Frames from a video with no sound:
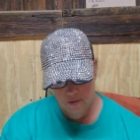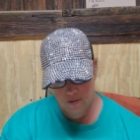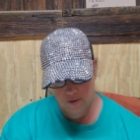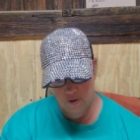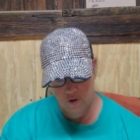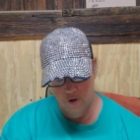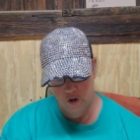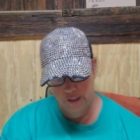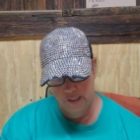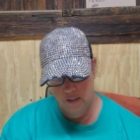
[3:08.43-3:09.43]
Sister
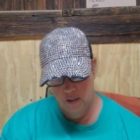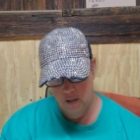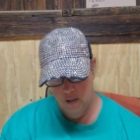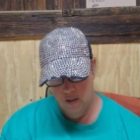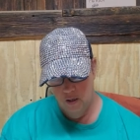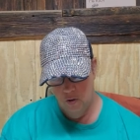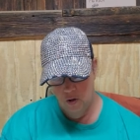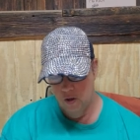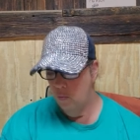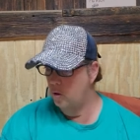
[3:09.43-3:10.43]
G. Yes.
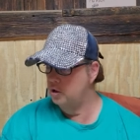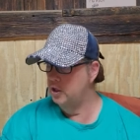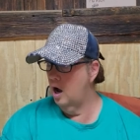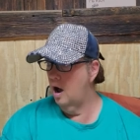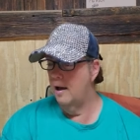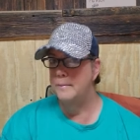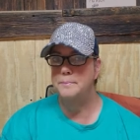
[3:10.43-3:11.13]
What you got?